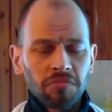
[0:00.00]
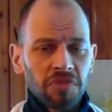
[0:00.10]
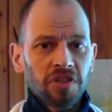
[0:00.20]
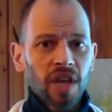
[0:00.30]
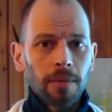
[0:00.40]

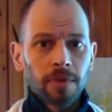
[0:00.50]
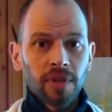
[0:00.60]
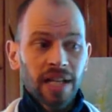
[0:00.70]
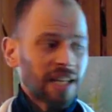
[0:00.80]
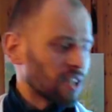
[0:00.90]
assignment.
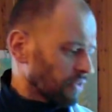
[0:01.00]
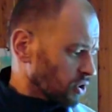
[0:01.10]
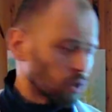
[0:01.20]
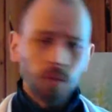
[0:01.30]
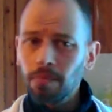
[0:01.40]
It has nothing
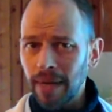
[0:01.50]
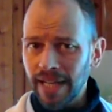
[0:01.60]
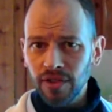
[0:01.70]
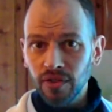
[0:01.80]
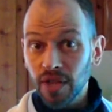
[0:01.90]
to do with
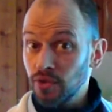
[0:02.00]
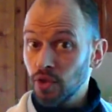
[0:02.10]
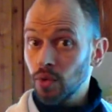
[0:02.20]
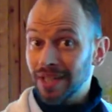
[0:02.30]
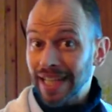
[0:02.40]
playing
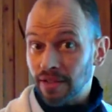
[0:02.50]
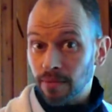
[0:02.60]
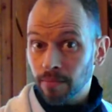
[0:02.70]
didgeridoo yet.